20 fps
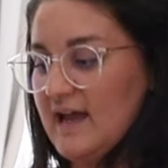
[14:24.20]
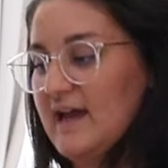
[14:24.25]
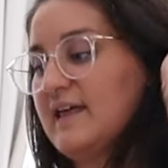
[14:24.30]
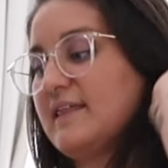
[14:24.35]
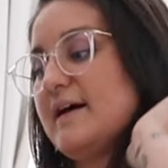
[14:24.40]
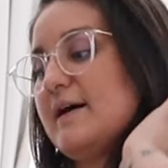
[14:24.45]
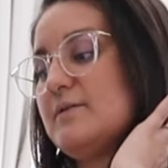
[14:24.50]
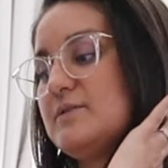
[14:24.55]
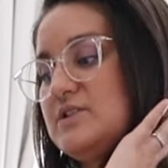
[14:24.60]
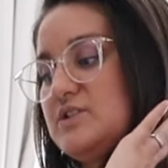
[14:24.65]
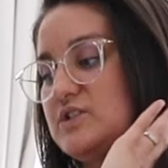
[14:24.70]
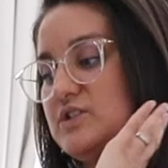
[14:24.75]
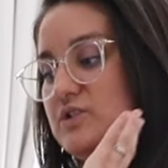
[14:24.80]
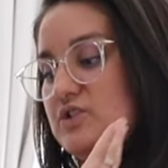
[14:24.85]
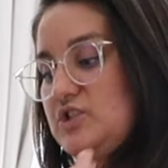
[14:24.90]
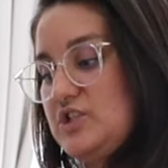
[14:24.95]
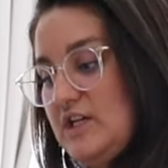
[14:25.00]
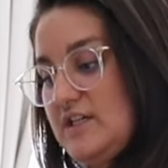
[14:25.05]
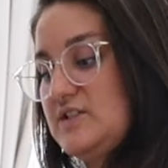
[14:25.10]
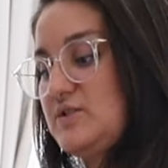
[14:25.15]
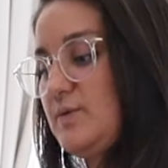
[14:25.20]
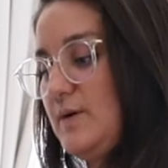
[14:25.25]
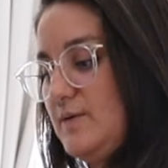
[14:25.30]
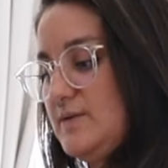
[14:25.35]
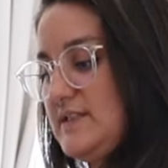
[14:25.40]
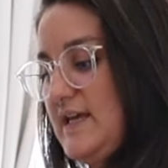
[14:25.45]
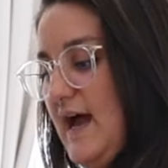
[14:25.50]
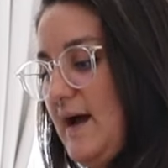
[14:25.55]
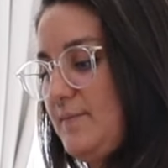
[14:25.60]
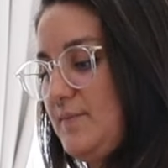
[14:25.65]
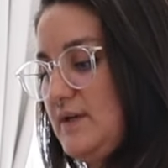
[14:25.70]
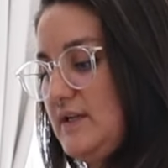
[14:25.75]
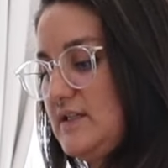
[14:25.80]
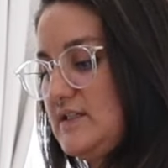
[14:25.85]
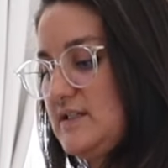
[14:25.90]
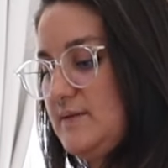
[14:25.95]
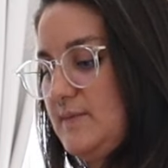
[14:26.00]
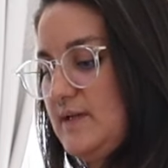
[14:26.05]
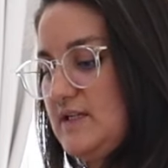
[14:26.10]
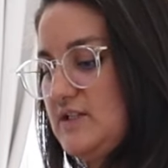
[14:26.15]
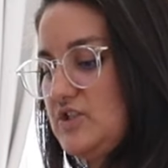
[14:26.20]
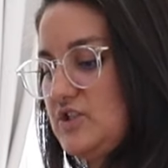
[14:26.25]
that was just what was happening to me.